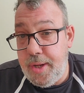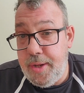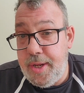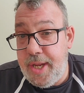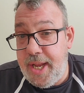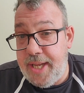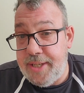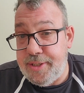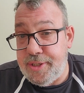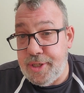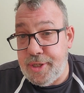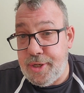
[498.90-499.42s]

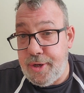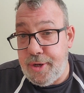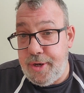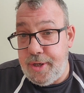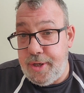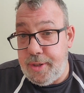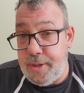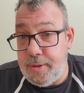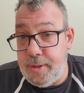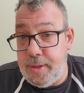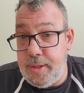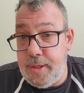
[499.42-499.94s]
Is it going
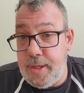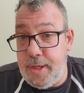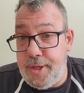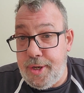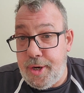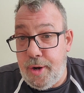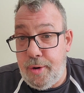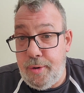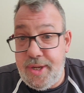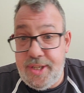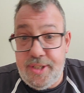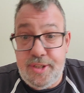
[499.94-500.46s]

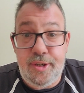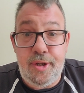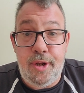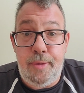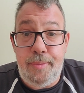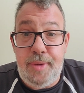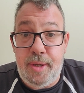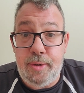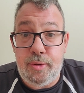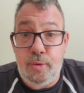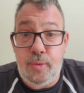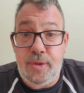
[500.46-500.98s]
to
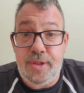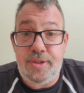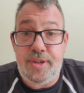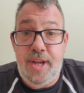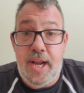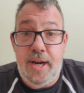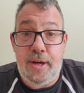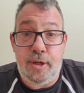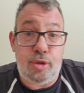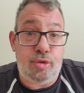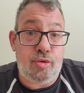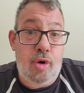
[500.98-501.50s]
be able to
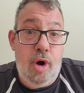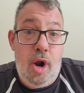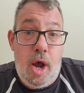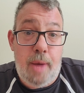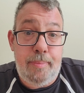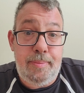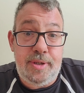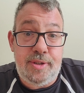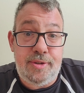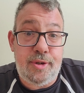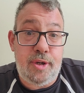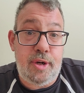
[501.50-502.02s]
withstand a drop?
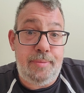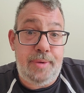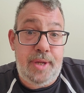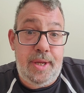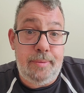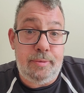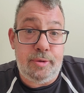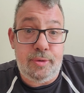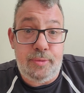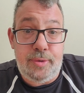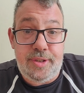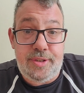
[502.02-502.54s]
Is it going to be
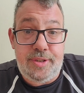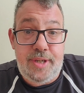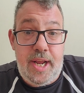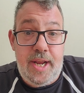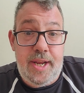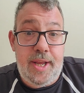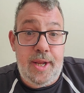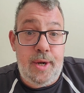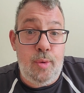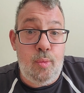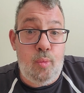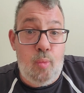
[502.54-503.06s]
able to withstand
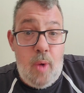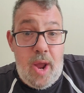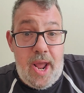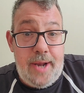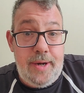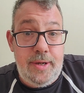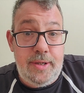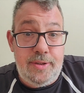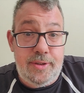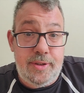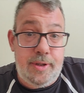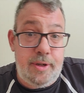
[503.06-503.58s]
getting wet?
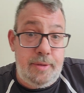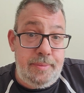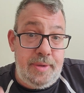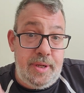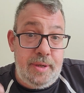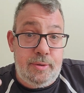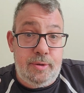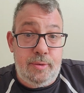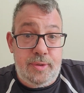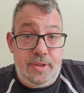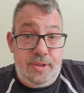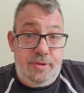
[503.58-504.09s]
Is it going to be
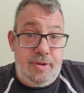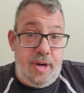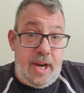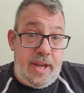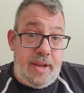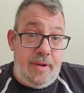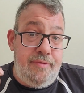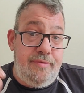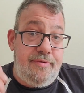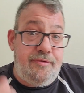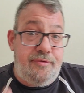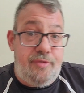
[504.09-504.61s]
able to withstand
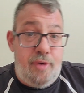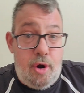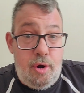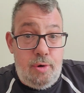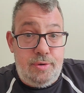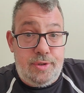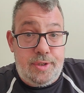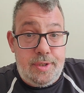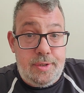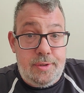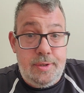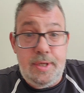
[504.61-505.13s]
getting
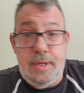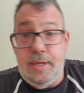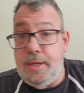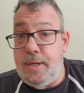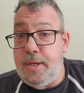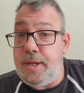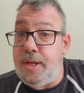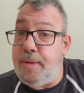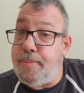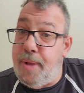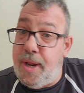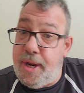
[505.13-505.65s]
frozen?
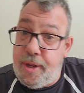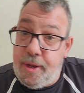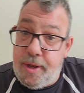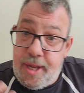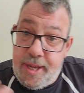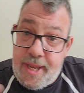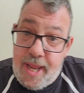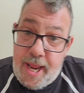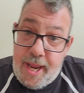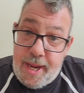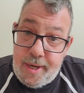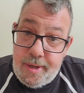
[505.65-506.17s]

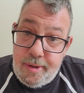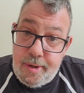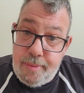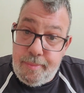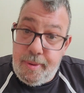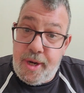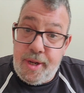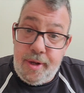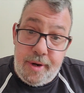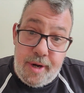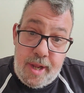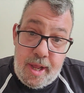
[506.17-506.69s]

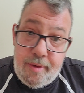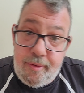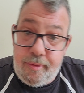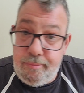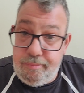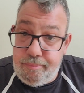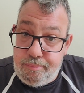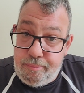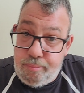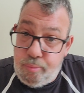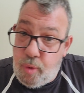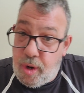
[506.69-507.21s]
Depending on
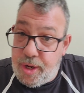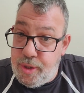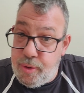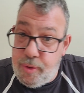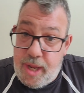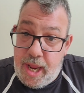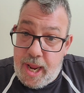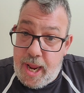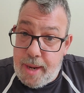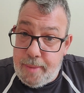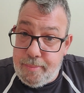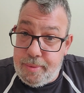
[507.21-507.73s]
what you
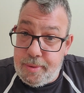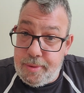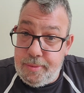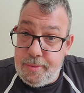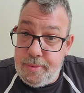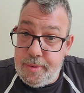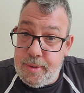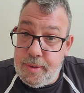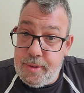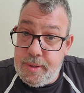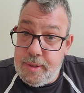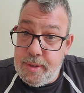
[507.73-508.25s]
camp.
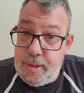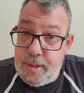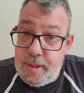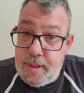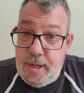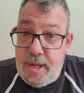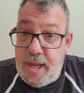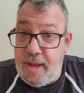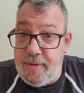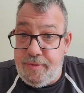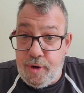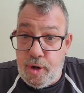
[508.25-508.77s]

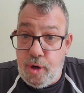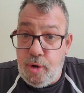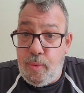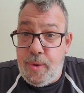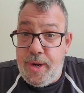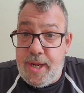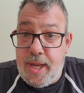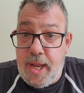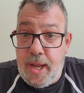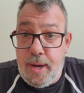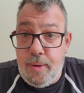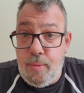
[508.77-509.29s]
If you're a
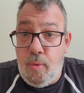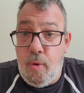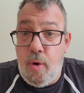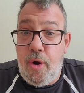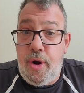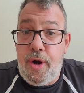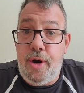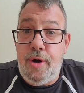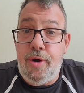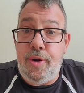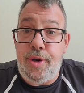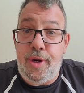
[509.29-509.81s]
weekend
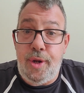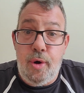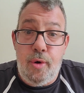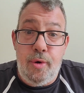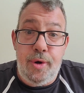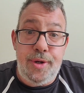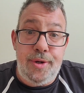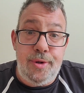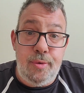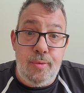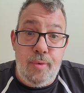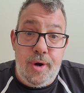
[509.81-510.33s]
warrior and you only
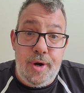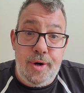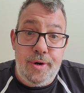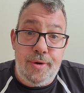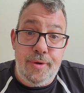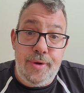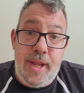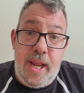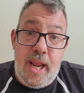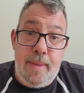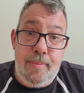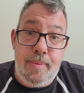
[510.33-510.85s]
do 1 or 2
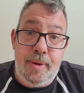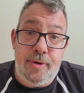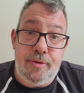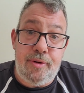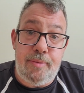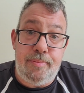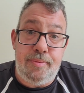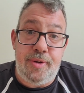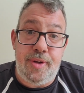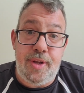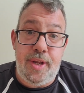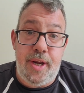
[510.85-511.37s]
camping
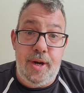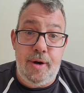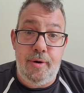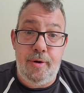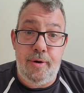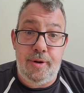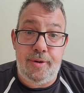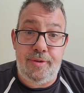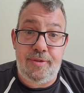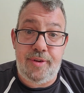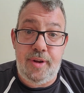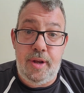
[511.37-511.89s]
trips a year
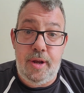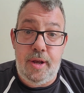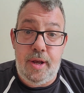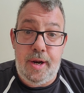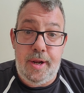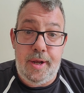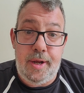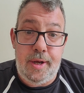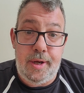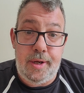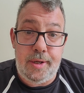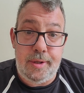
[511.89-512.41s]
at
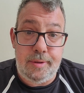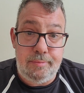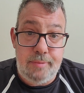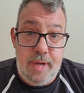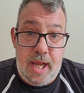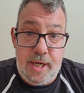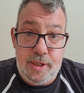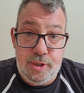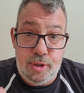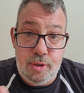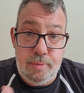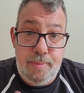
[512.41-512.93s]
a
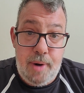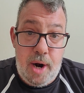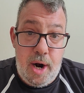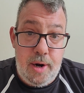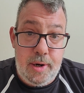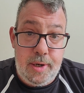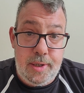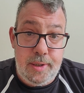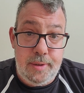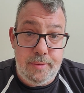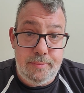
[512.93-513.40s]
national park,